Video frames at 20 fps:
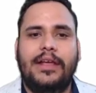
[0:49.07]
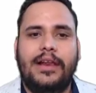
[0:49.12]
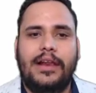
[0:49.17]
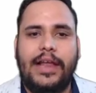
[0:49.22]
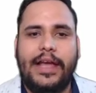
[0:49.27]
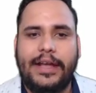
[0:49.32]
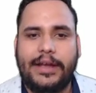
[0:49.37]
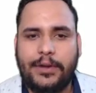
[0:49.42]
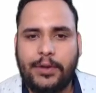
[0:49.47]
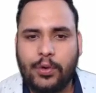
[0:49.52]

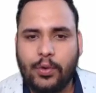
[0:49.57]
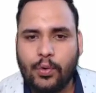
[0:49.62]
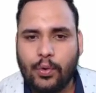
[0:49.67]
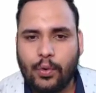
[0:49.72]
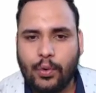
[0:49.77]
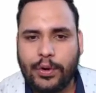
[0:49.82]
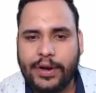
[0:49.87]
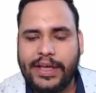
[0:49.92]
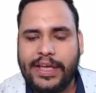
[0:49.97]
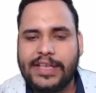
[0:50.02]
Like
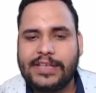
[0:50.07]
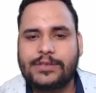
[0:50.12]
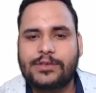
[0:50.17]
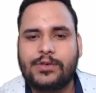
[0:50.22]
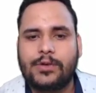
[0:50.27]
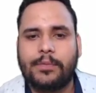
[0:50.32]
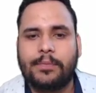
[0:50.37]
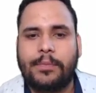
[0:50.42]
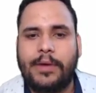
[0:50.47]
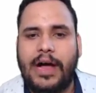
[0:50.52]
2
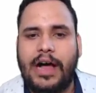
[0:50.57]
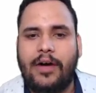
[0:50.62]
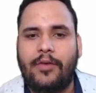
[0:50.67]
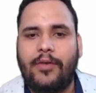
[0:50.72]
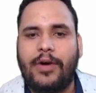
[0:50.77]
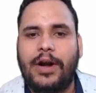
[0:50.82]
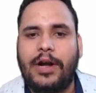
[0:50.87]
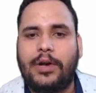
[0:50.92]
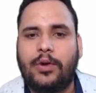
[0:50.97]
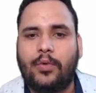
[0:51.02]
raised to
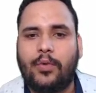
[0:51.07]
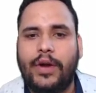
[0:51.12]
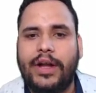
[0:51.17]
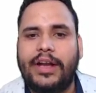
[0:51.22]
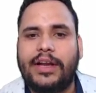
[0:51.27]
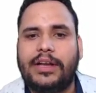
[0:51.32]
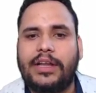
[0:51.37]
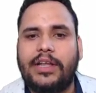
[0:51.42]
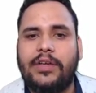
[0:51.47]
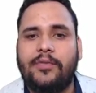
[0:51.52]
power
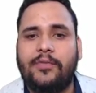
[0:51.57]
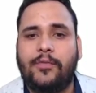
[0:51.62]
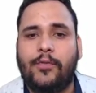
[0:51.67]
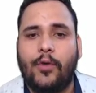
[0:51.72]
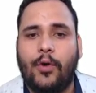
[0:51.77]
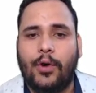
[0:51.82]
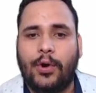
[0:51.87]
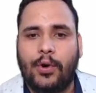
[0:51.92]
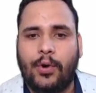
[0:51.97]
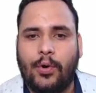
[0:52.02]

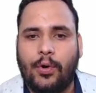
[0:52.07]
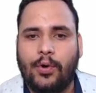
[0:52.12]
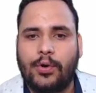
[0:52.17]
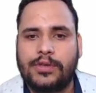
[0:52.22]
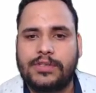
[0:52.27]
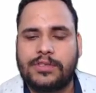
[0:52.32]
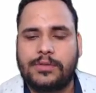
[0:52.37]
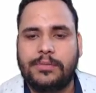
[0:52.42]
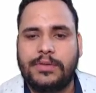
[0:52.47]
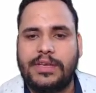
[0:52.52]
24
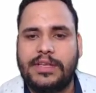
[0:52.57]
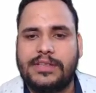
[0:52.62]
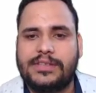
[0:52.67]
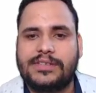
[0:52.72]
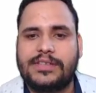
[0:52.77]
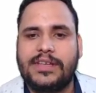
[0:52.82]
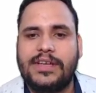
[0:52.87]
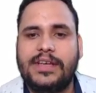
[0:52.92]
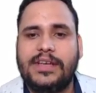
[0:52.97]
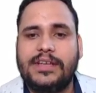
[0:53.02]
host
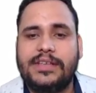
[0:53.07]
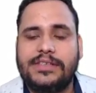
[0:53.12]
means